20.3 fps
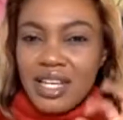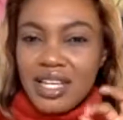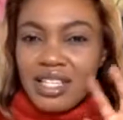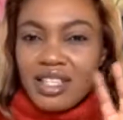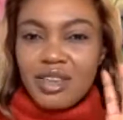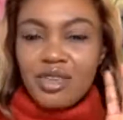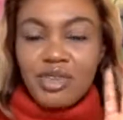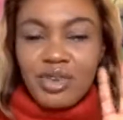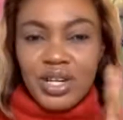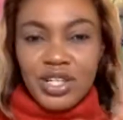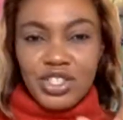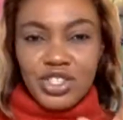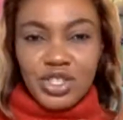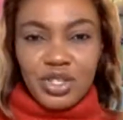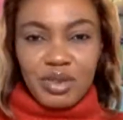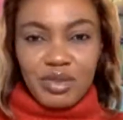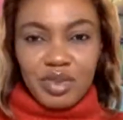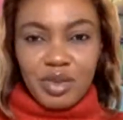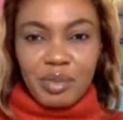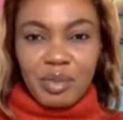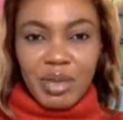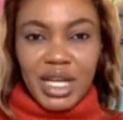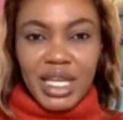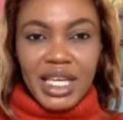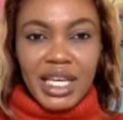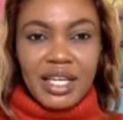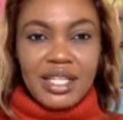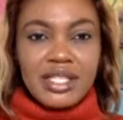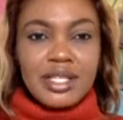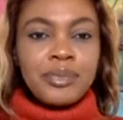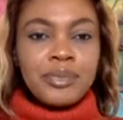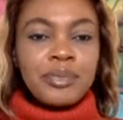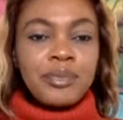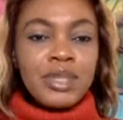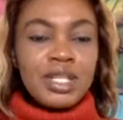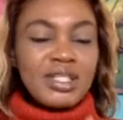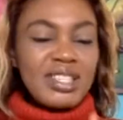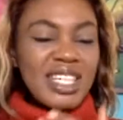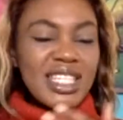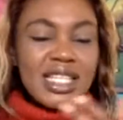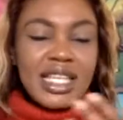fraction of the market. So
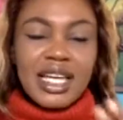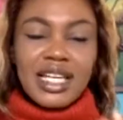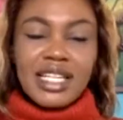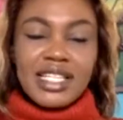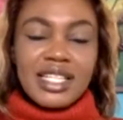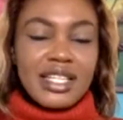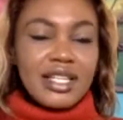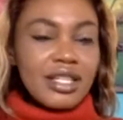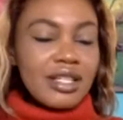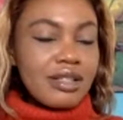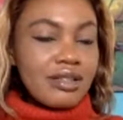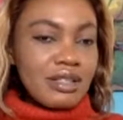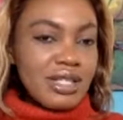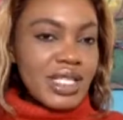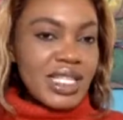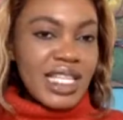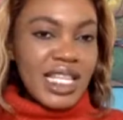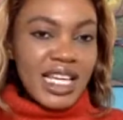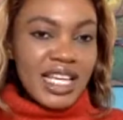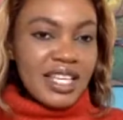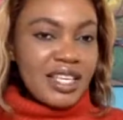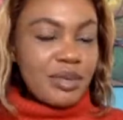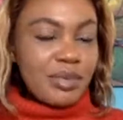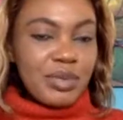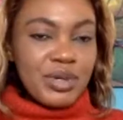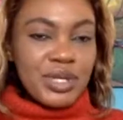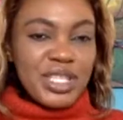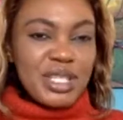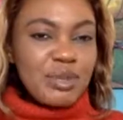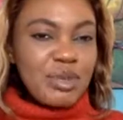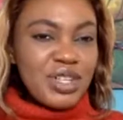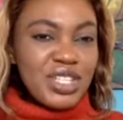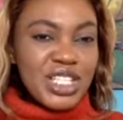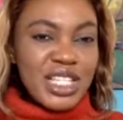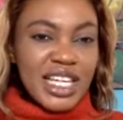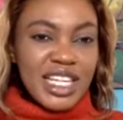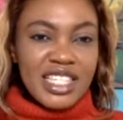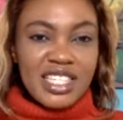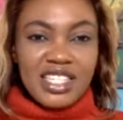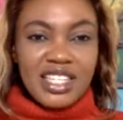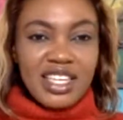it's like pretty much like
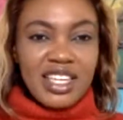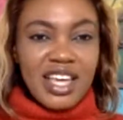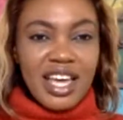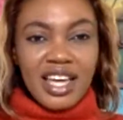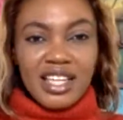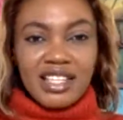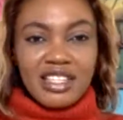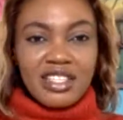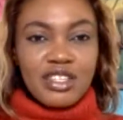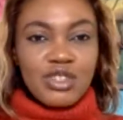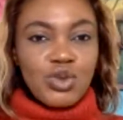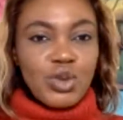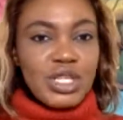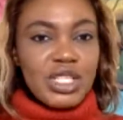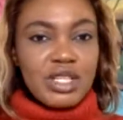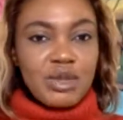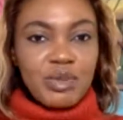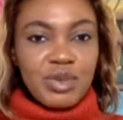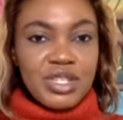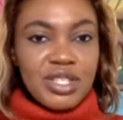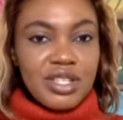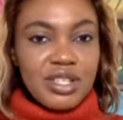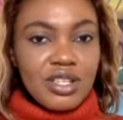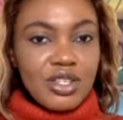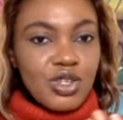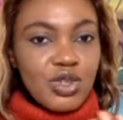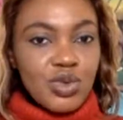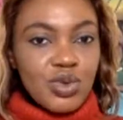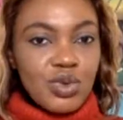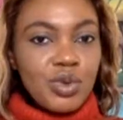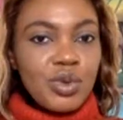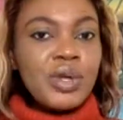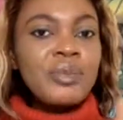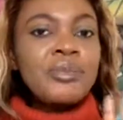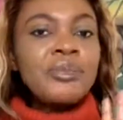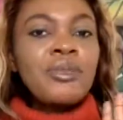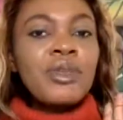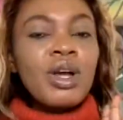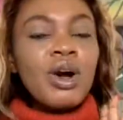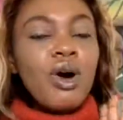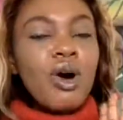the 80-20% rule.
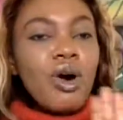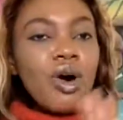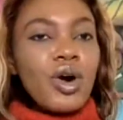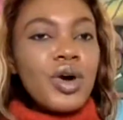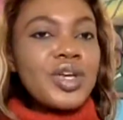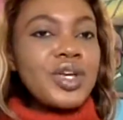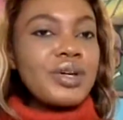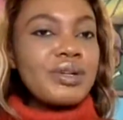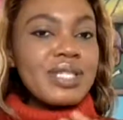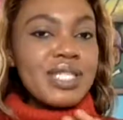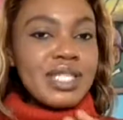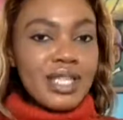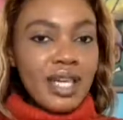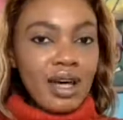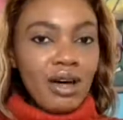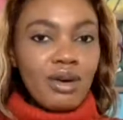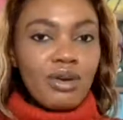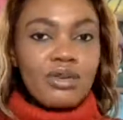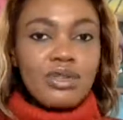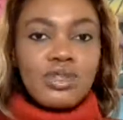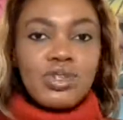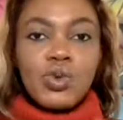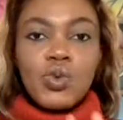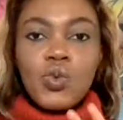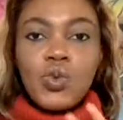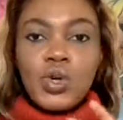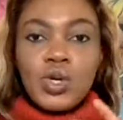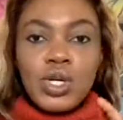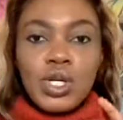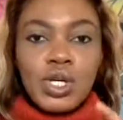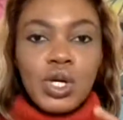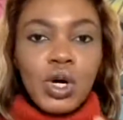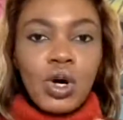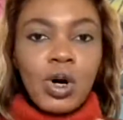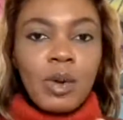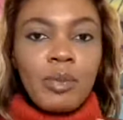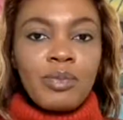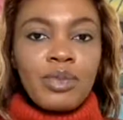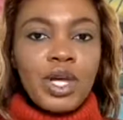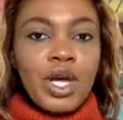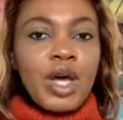All your sales will
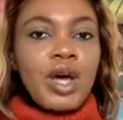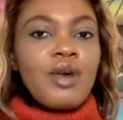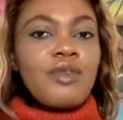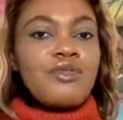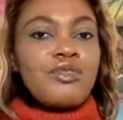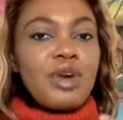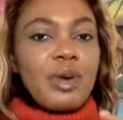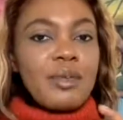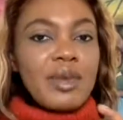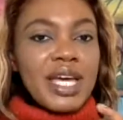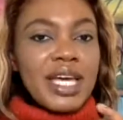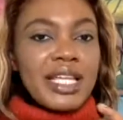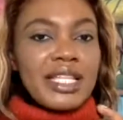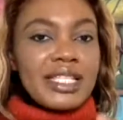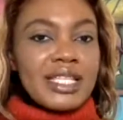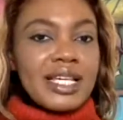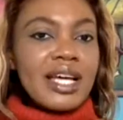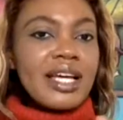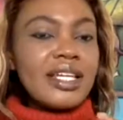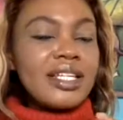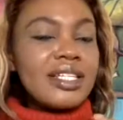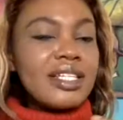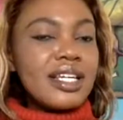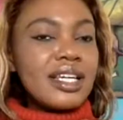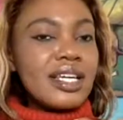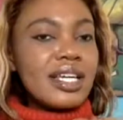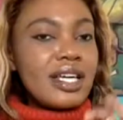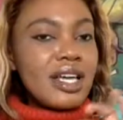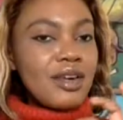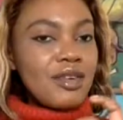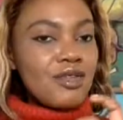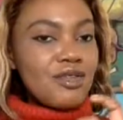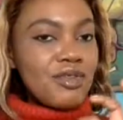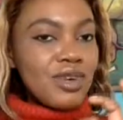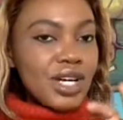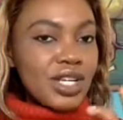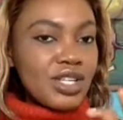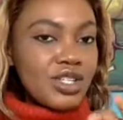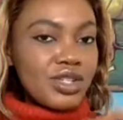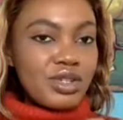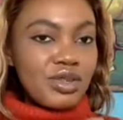come from a tiny
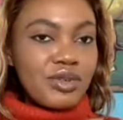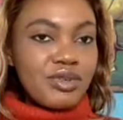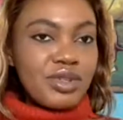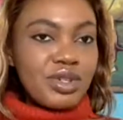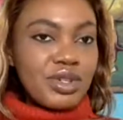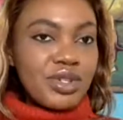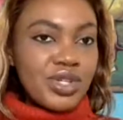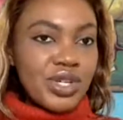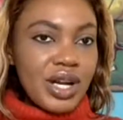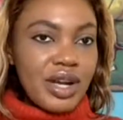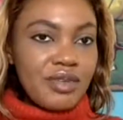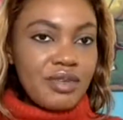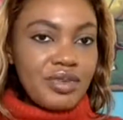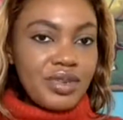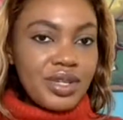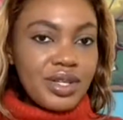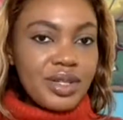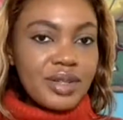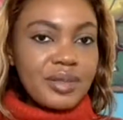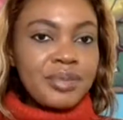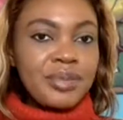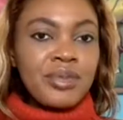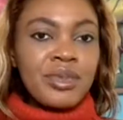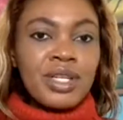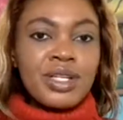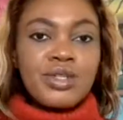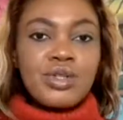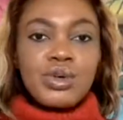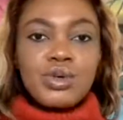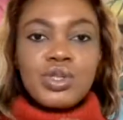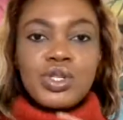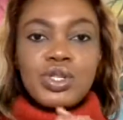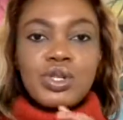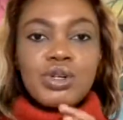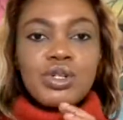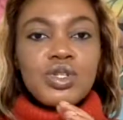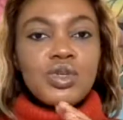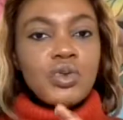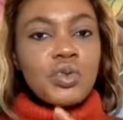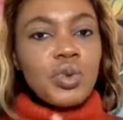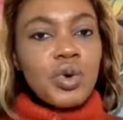fraction of your traffic. So don't
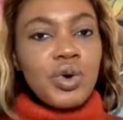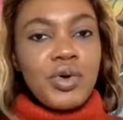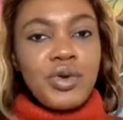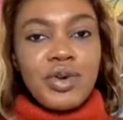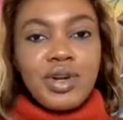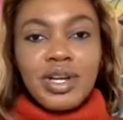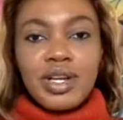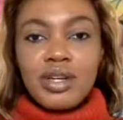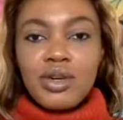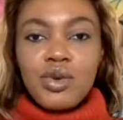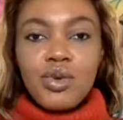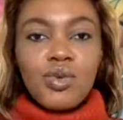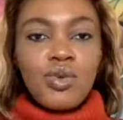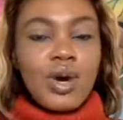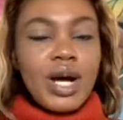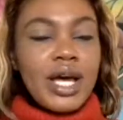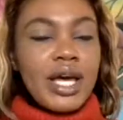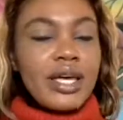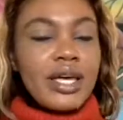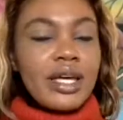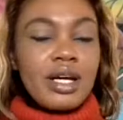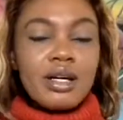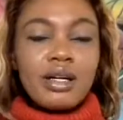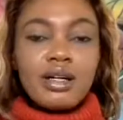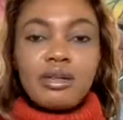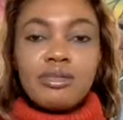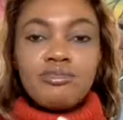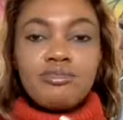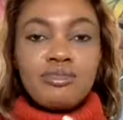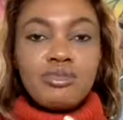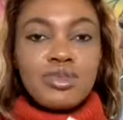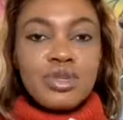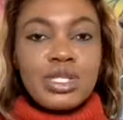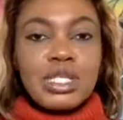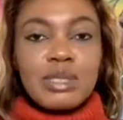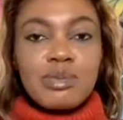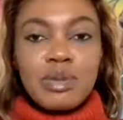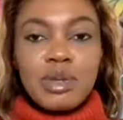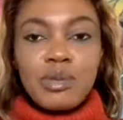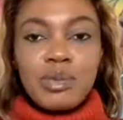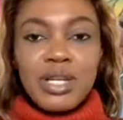worry why most
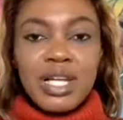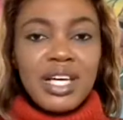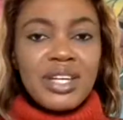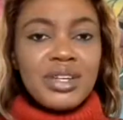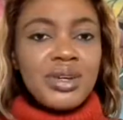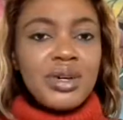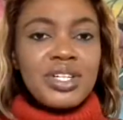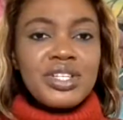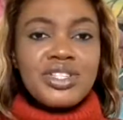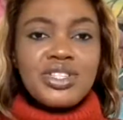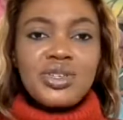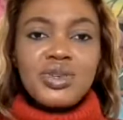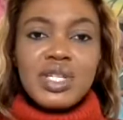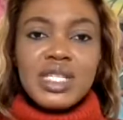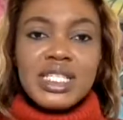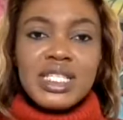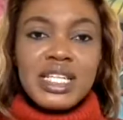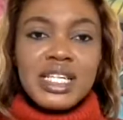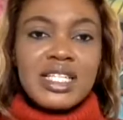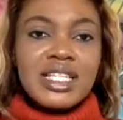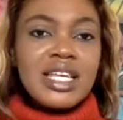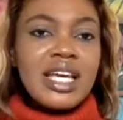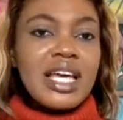people are not interested